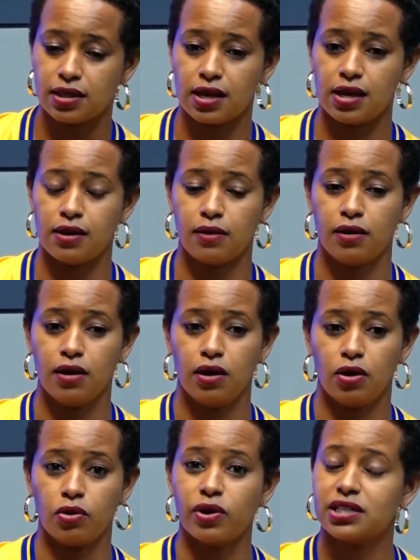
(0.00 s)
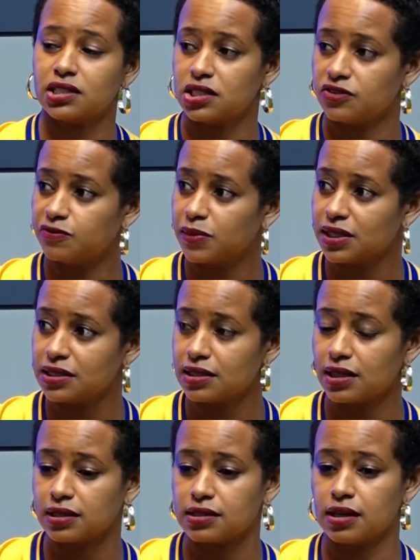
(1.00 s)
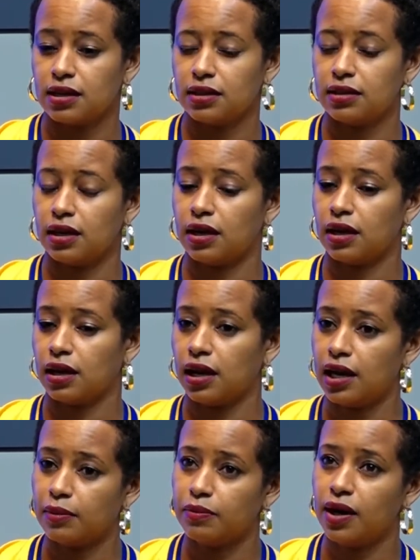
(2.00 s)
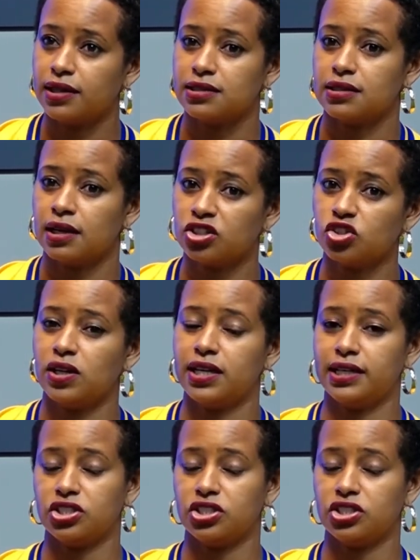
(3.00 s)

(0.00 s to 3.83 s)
There are great achievements that the club has actually